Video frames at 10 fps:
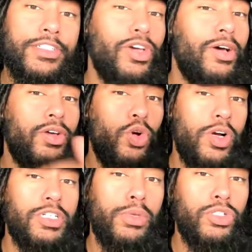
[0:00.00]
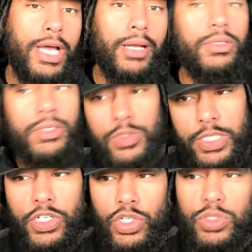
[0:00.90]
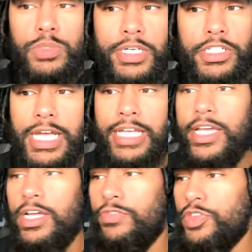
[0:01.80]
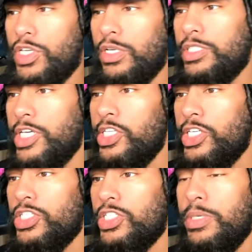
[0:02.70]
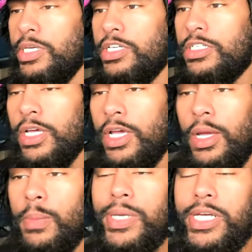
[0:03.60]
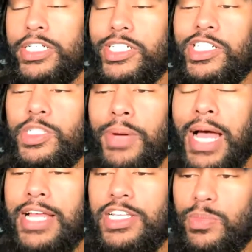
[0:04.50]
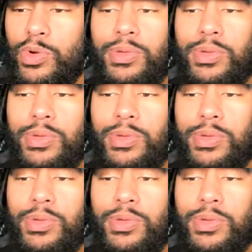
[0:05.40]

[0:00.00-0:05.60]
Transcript: So of course I'm gonna try to, do as much as I can to facilitate this to be as PG as possible.